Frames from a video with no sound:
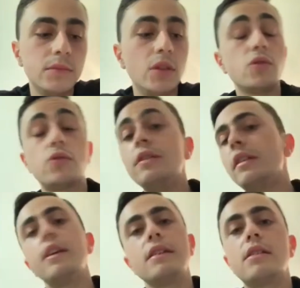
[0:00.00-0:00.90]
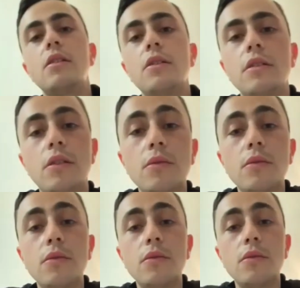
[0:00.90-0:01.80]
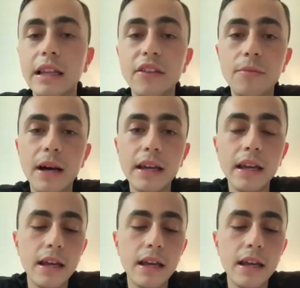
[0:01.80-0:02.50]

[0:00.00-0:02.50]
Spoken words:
Those three things are three things that I live by.